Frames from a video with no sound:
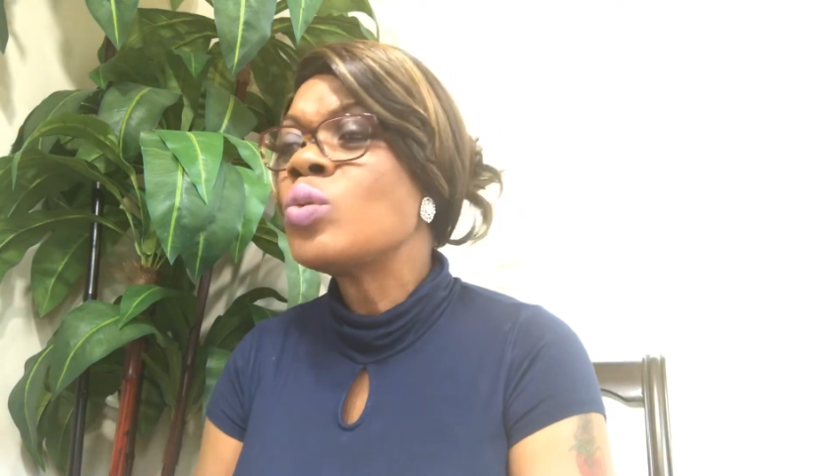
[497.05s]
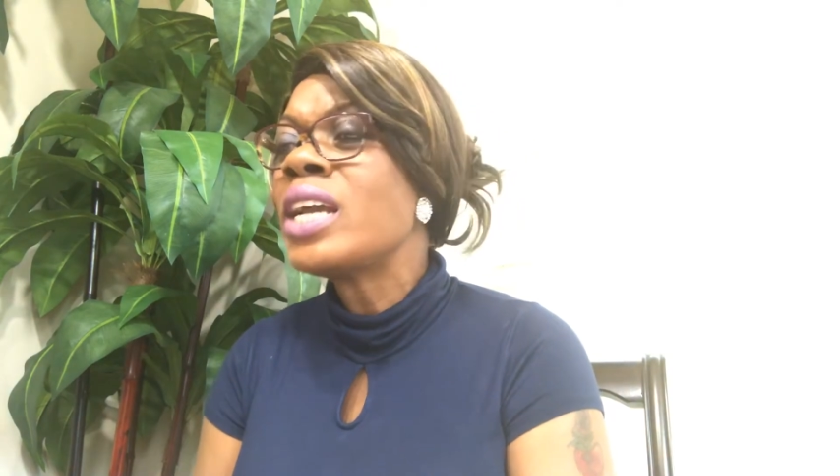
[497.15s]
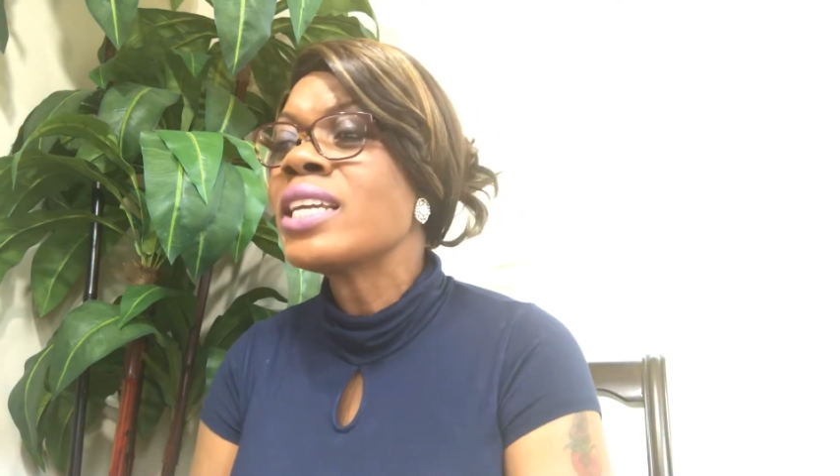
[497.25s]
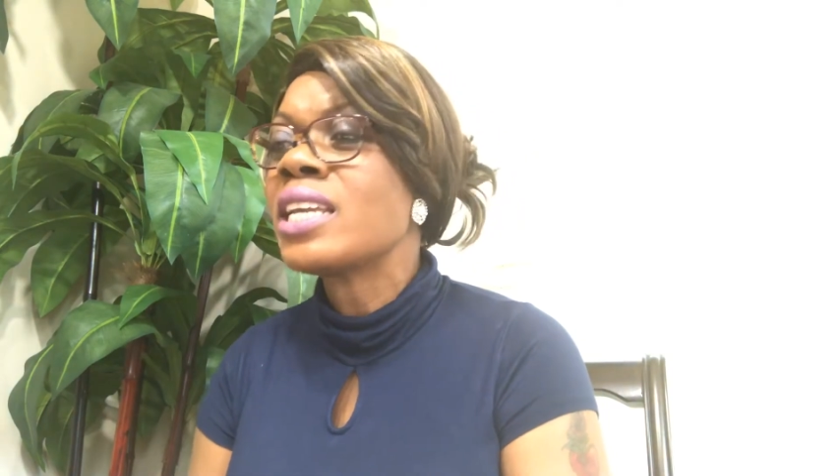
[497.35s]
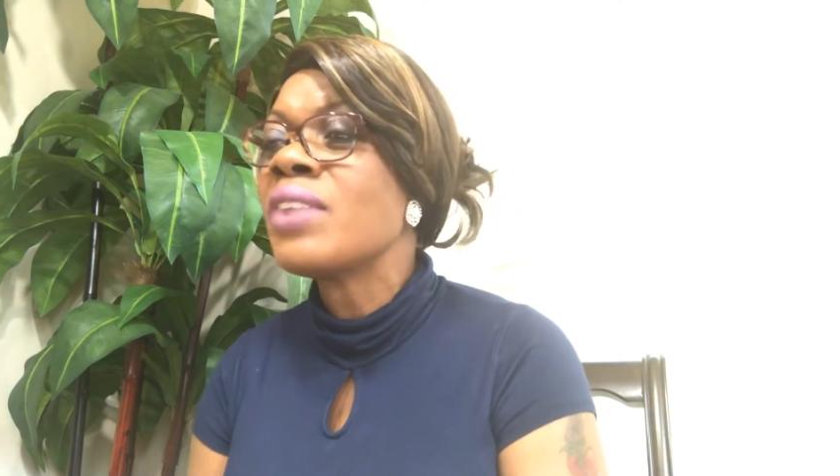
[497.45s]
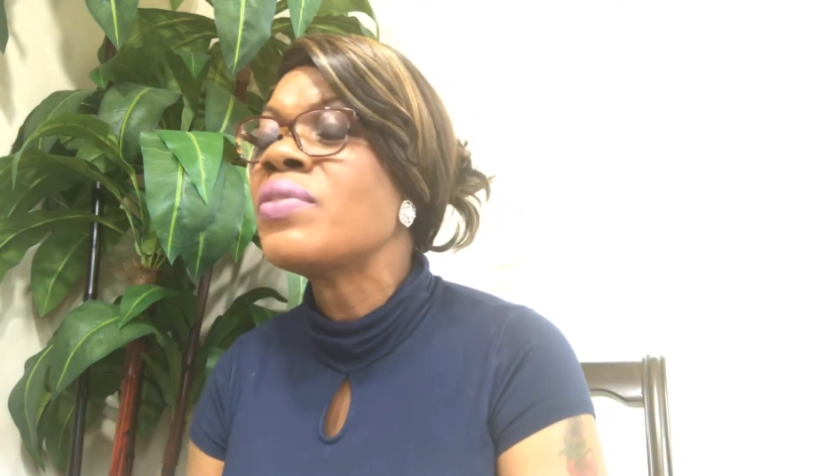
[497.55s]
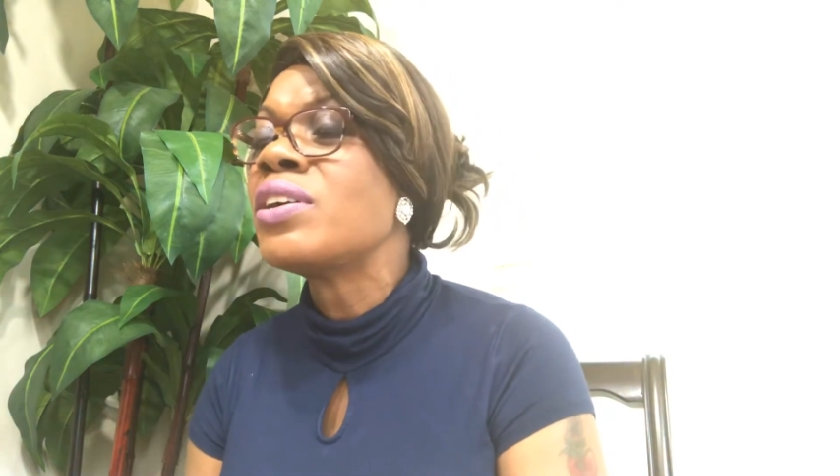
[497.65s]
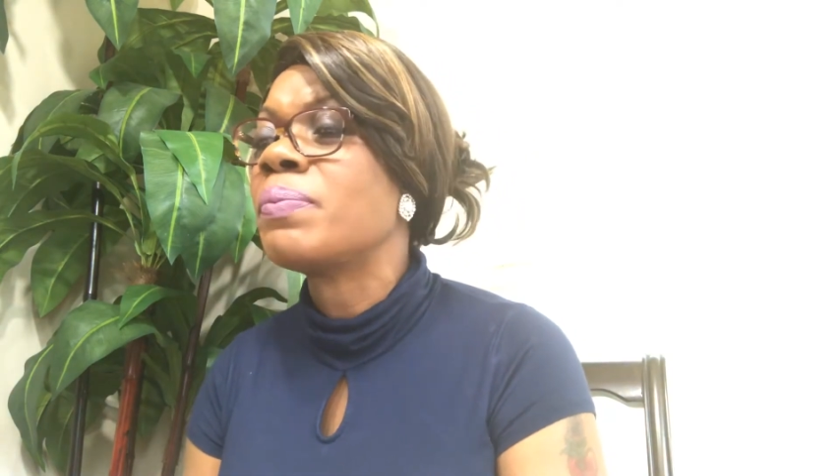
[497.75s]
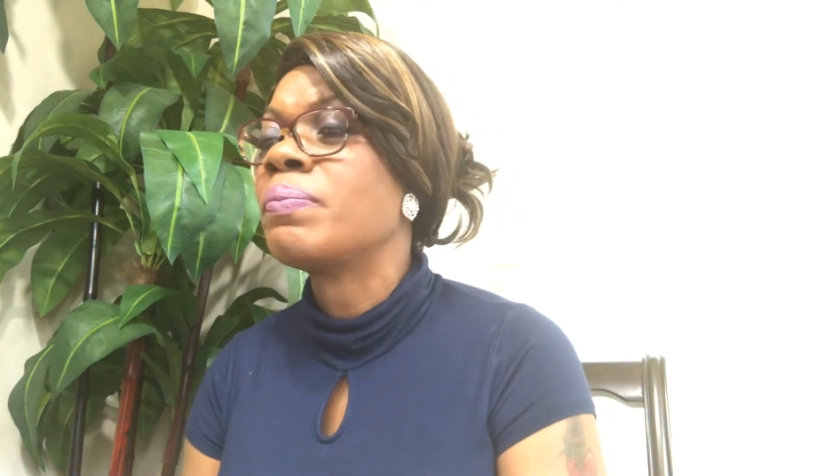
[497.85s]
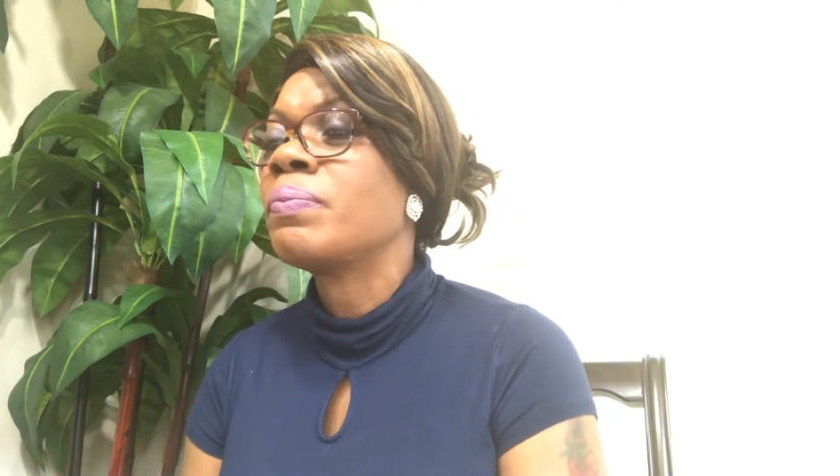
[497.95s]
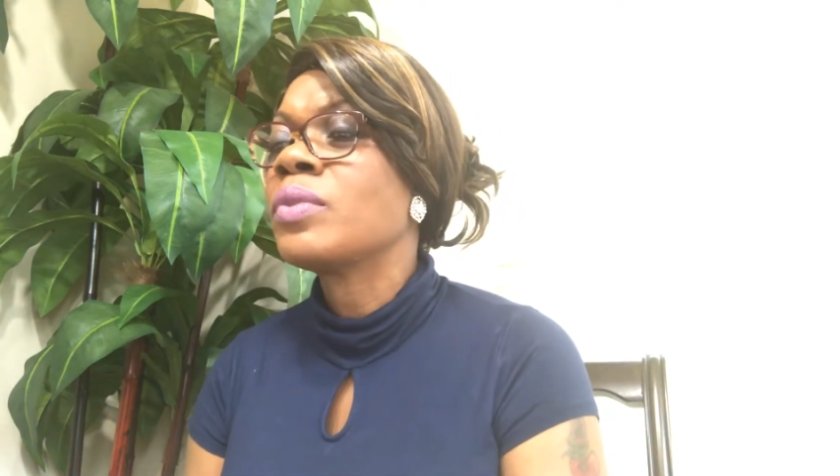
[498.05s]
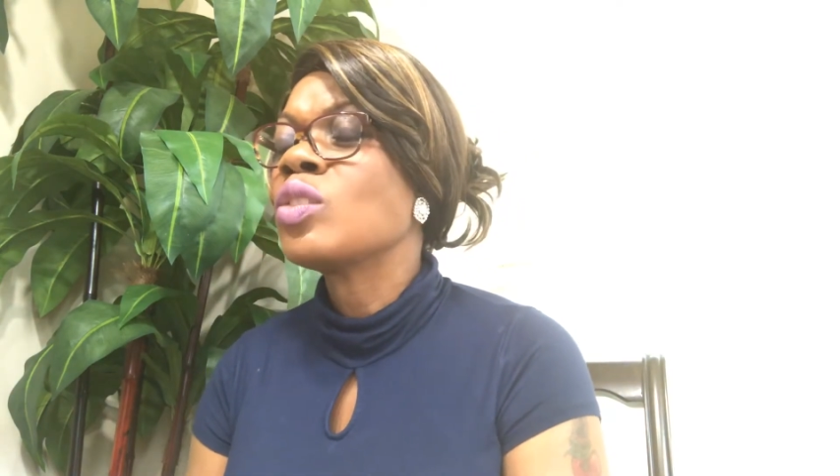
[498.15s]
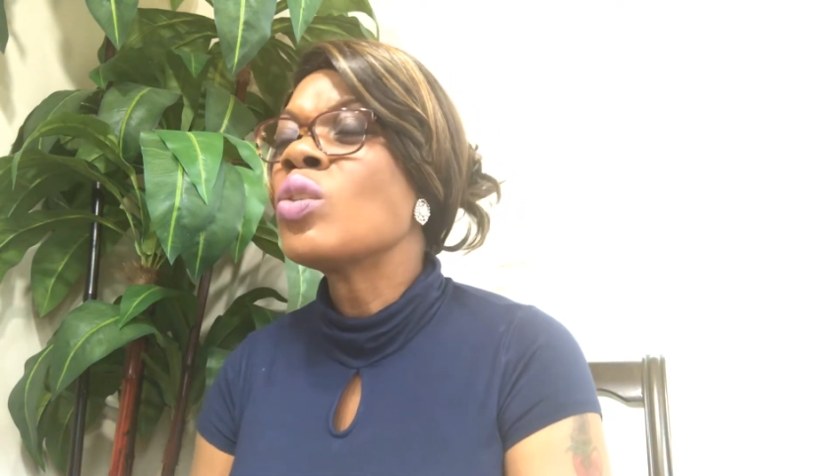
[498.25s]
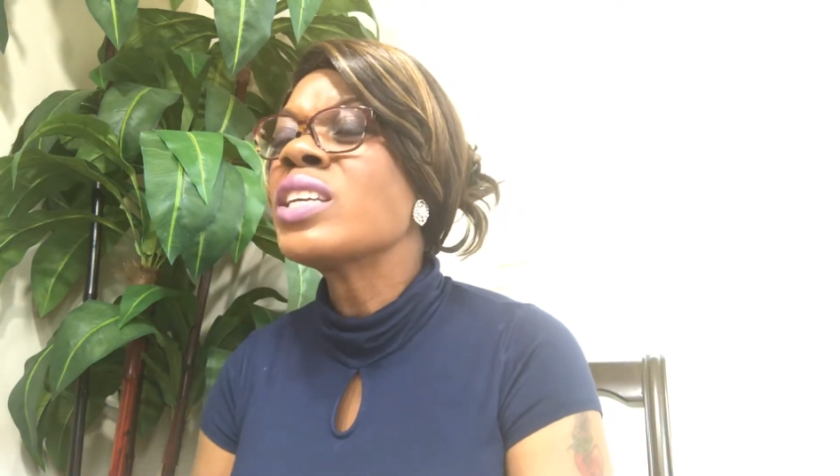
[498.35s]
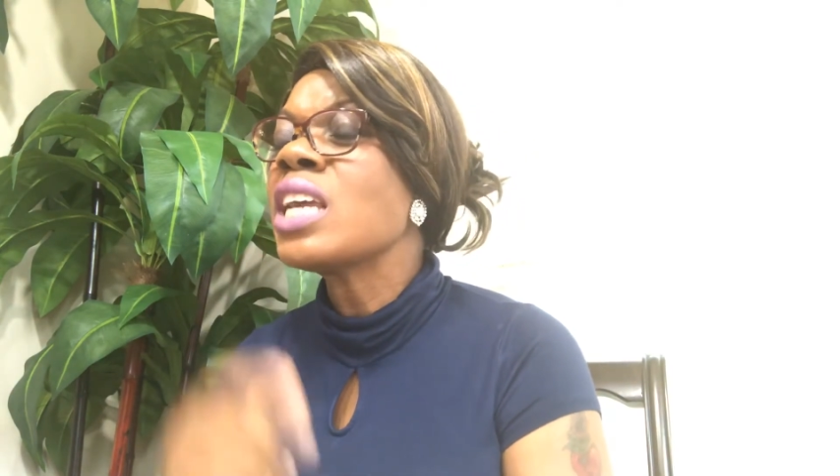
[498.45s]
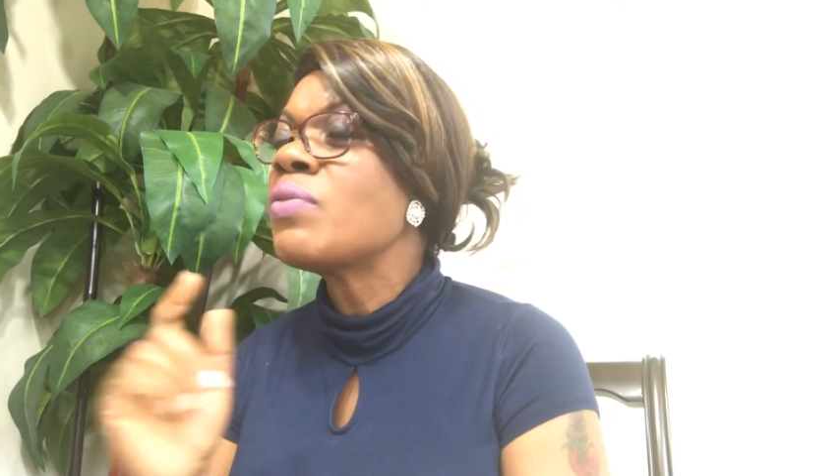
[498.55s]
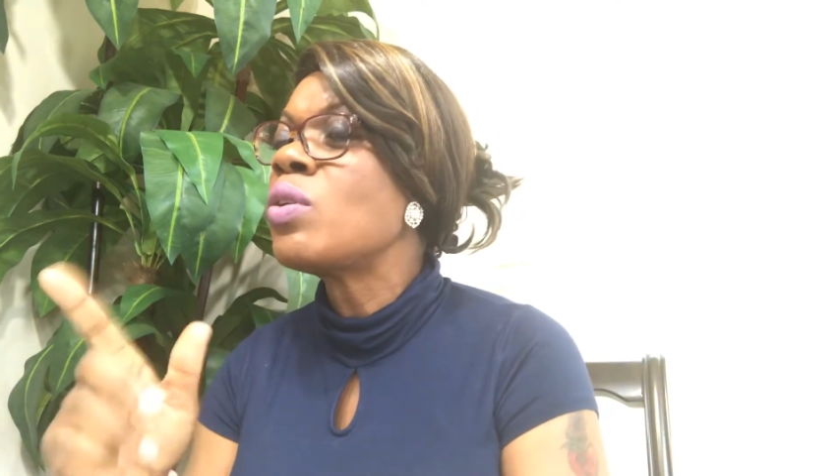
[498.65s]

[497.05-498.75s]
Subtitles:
Do not give up. Don't